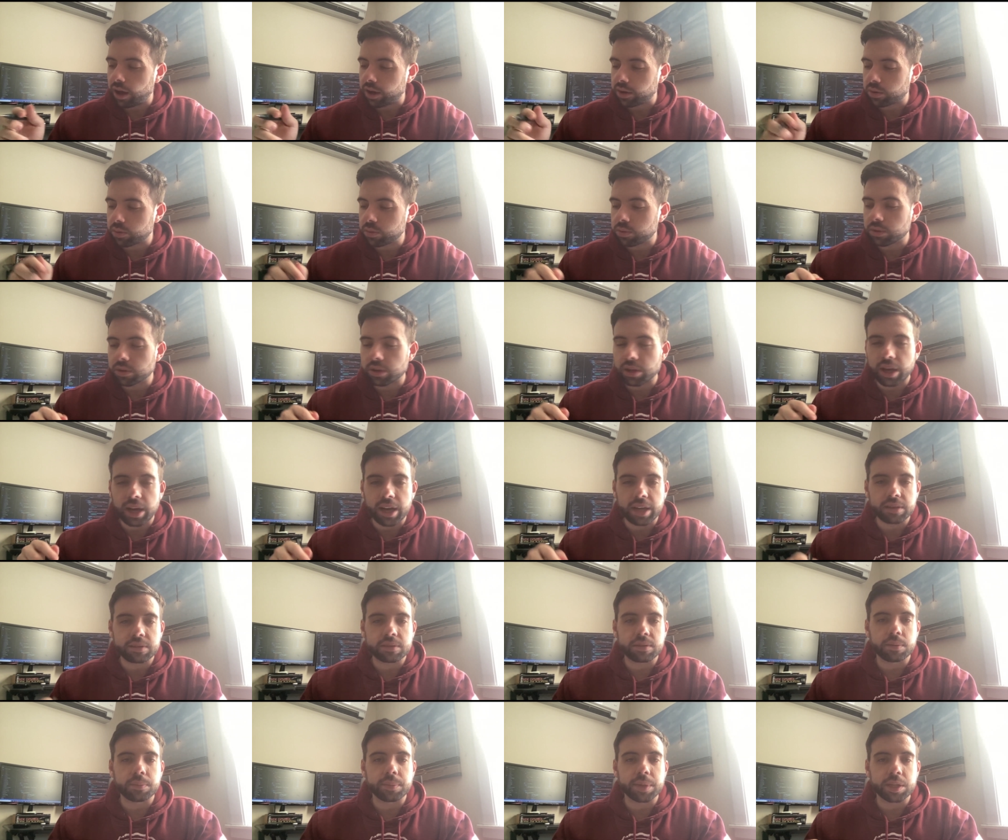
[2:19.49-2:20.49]
Google
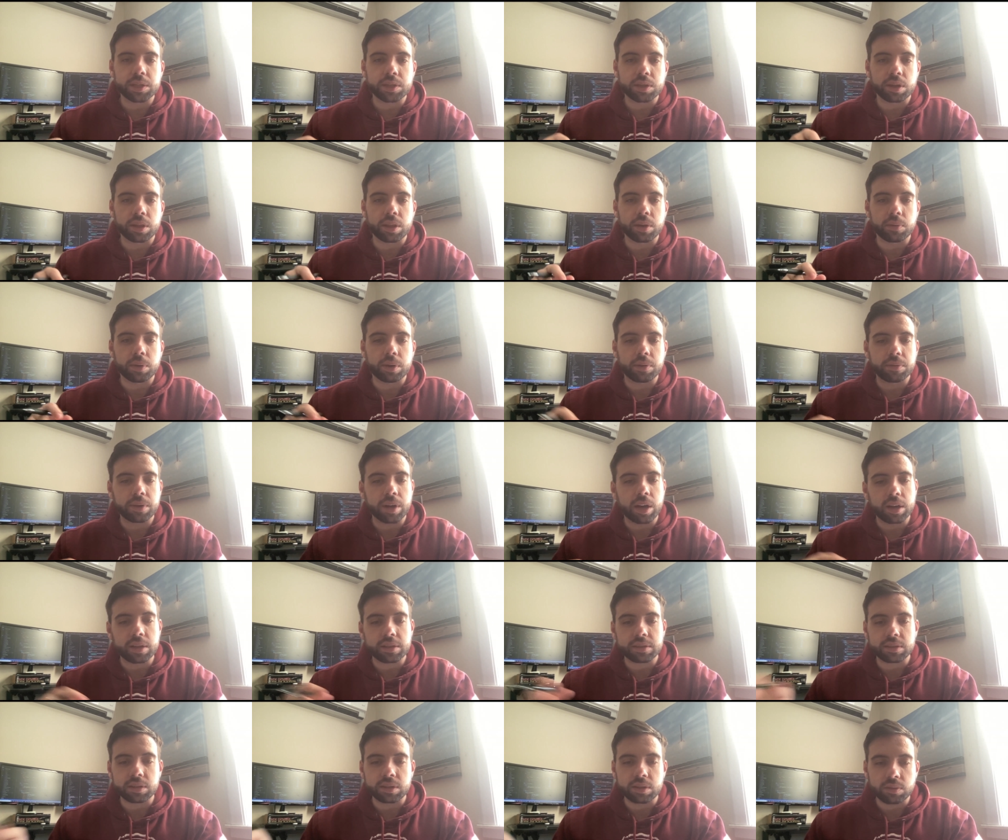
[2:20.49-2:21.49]
ads to make sure that we have
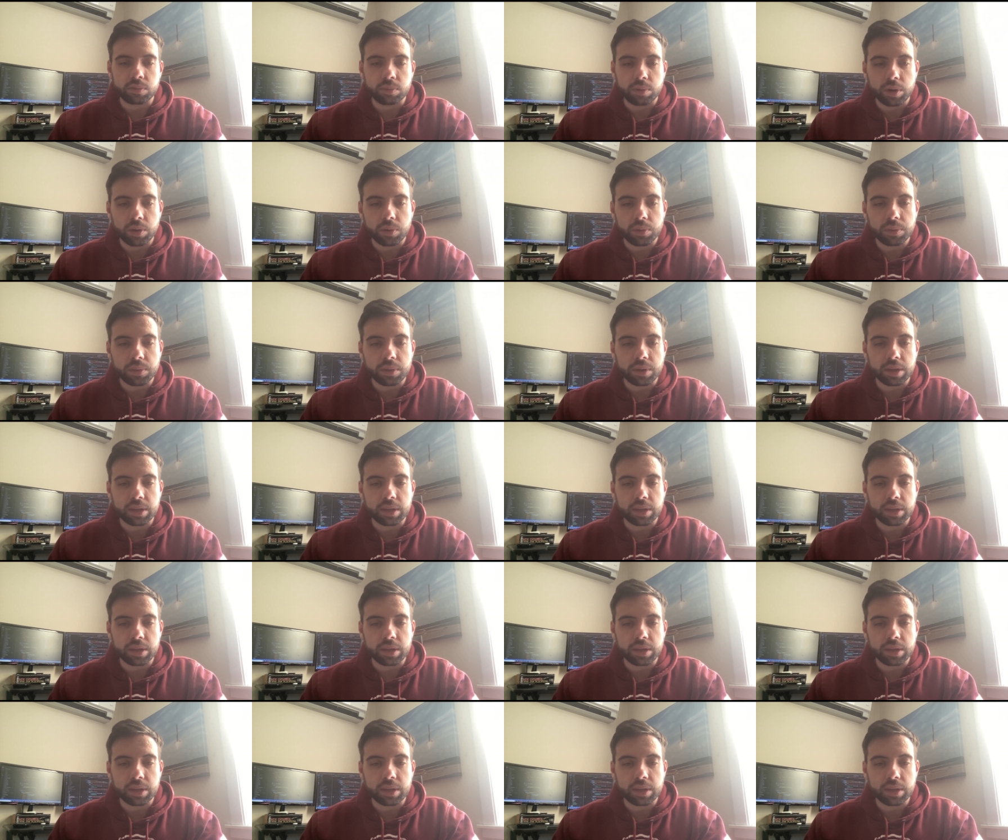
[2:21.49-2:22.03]
constant growth